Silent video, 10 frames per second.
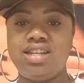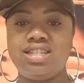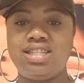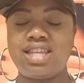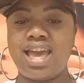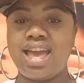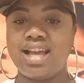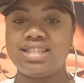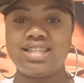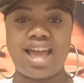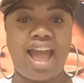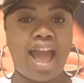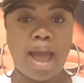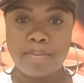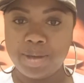the sex, the
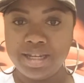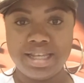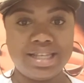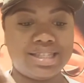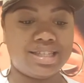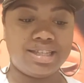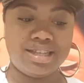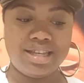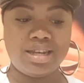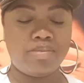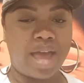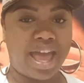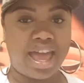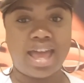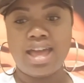happiness, the good, the
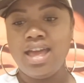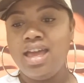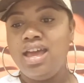bad.